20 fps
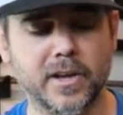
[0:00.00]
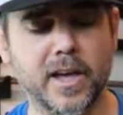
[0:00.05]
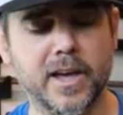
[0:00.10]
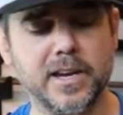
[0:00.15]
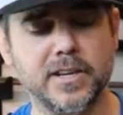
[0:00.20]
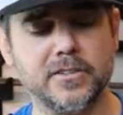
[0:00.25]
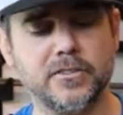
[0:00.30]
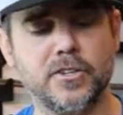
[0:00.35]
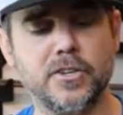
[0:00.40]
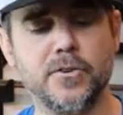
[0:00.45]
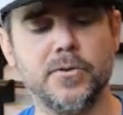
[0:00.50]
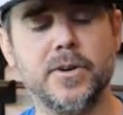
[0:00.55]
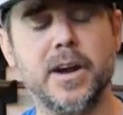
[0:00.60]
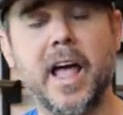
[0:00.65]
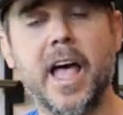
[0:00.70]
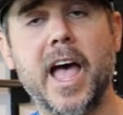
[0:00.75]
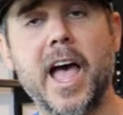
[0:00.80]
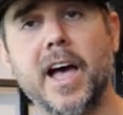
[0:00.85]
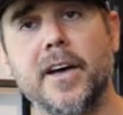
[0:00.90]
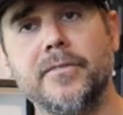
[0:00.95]
Titan
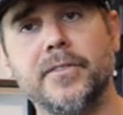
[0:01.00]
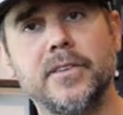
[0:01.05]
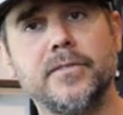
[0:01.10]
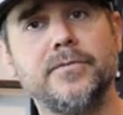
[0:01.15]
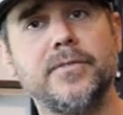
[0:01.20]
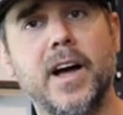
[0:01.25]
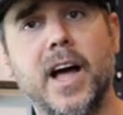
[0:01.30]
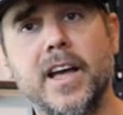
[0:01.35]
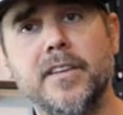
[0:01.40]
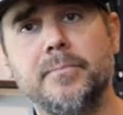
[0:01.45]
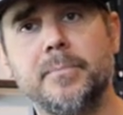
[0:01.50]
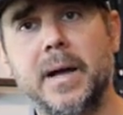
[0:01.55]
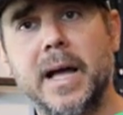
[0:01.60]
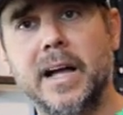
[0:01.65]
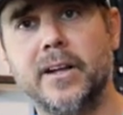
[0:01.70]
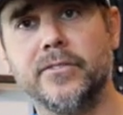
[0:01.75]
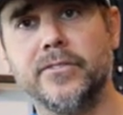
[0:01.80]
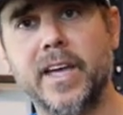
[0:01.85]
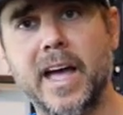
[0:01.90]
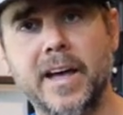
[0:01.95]
2.5 and 5
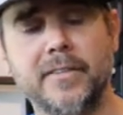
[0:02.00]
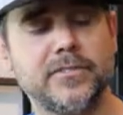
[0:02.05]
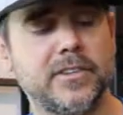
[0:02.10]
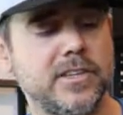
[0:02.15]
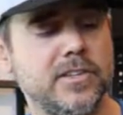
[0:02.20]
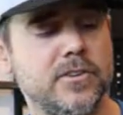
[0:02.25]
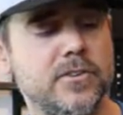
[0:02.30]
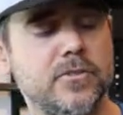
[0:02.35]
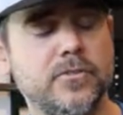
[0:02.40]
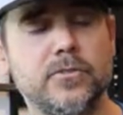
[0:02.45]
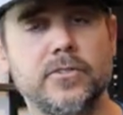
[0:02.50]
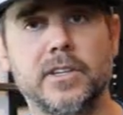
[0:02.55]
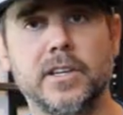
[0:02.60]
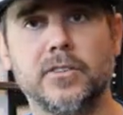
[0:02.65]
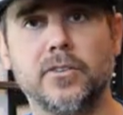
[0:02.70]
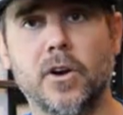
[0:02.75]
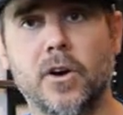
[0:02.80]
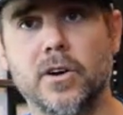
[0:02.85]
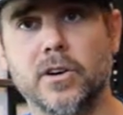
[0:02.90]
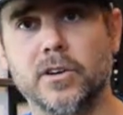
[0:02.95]
pounds have to use
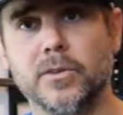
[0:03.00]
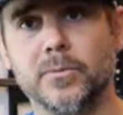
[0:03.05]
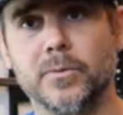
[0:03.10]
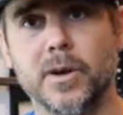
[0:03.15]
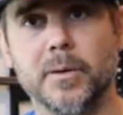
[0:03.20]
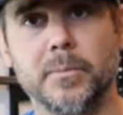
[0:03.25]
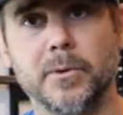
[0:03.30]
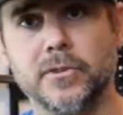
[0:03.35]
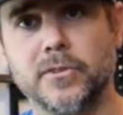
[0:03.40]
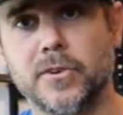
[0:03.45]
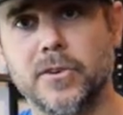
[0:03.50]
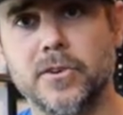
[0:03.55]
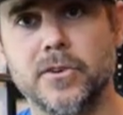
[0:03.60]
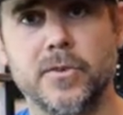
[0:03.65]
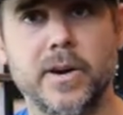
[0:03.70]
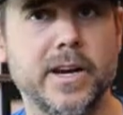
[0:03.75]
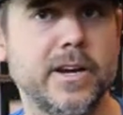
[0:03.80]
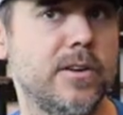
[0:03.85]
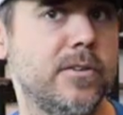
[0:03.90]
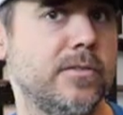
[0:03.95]
this harder rubber
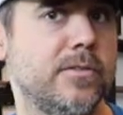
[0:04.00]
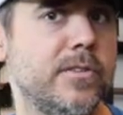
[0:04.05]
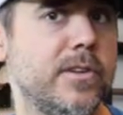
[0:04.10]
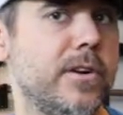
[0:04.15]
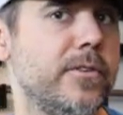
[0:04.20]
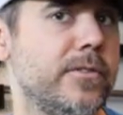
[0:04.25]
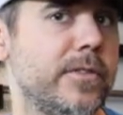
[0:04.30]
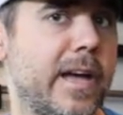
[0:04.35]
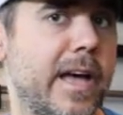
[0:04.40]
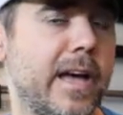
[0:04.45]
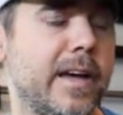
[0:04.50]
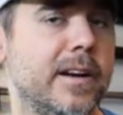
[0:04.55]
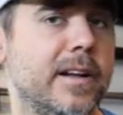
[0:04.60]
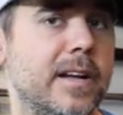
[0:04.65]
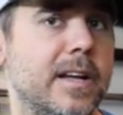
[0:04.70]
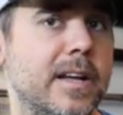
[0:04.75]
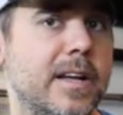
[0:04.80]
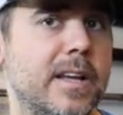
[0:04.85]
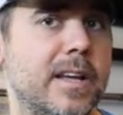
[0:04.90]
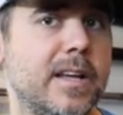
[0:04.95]
too. I don't know
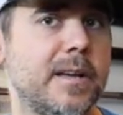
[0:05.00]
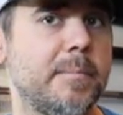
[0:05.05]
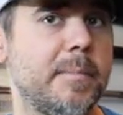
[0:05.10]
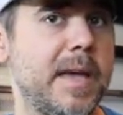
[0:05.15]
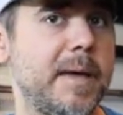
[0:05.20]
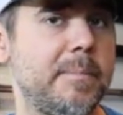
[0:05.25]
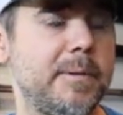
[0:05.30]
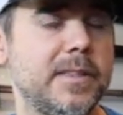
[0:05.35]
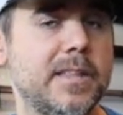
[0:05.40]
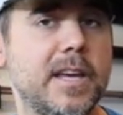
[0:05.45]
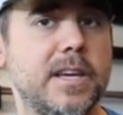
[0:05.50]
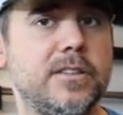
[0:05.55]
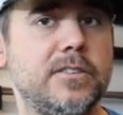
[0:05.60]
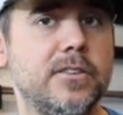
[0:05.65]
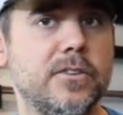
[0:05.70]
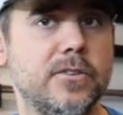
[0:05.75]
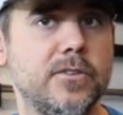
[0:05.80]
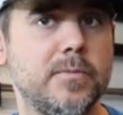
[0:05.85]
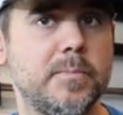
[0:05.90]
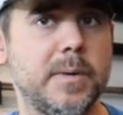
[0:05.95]
that. Maybe they
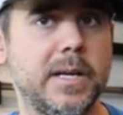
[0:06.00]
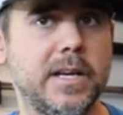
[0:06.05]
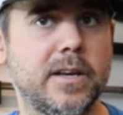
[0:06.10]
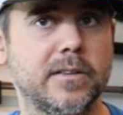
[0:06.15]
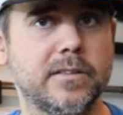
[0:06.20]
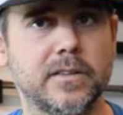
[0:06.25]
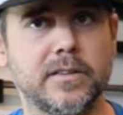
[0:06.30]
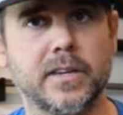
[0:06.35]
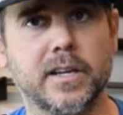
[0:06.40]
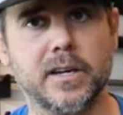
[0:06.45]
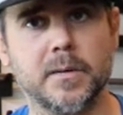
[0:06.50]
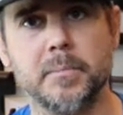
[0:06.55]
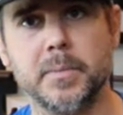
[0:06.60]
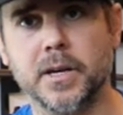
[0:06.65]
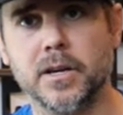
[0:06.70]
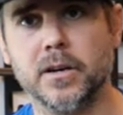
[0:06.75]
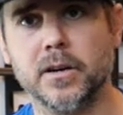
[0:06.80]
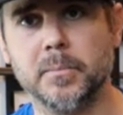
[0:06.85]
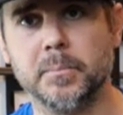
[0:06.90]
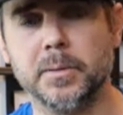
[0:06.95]
do because it's like a
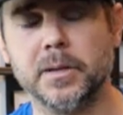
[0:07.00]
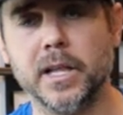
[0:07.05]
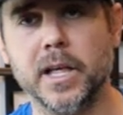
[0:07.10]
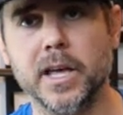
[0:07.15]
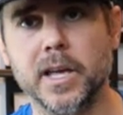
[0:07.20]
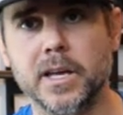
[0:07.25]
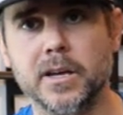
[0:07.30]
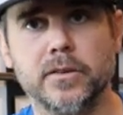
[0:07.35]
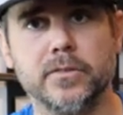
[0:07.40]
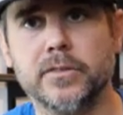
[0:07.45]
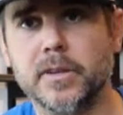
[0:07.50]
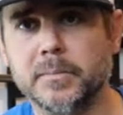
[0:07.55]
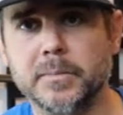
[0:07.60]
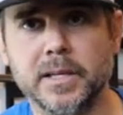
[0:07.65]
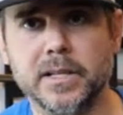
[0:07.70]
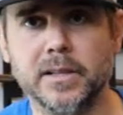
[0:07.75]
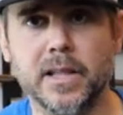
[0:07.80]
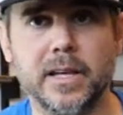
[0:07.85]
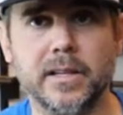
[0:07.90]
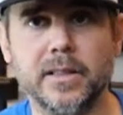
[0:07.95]
bigger plate or
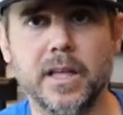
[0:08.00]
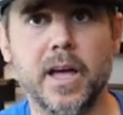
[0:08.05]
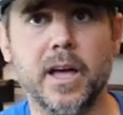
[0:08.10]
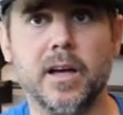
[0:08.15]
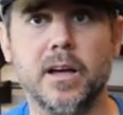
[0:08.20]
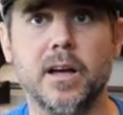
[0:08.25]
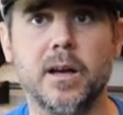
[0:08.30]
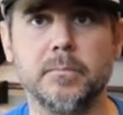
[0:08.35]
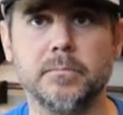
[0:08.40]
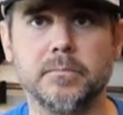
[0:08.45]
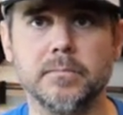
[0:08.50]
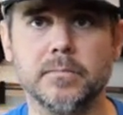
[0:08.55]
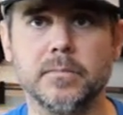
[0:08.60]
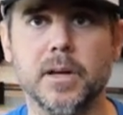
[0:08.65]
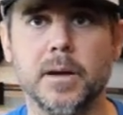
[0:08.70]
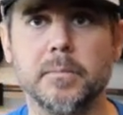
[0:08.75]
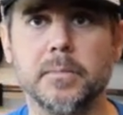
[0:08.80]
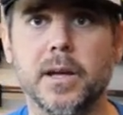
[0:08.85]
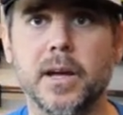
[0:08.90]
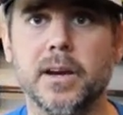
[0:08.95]
something like that.
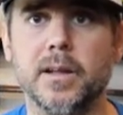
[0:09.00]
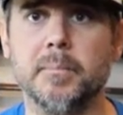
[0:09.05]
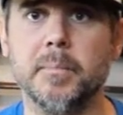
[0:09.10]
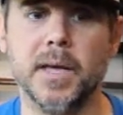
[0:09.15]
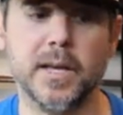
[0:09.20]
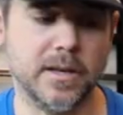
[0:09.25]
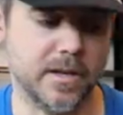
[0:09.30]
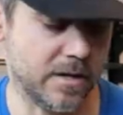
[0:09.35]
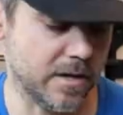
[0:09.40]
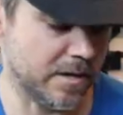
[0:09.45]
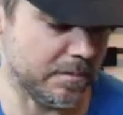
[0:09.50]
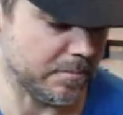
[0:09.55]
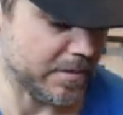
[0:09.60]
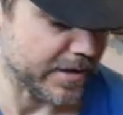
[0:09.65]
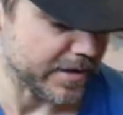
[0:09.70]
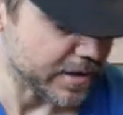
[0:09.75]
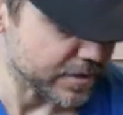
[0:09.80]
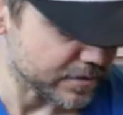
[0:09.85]
I'm kind of making up, I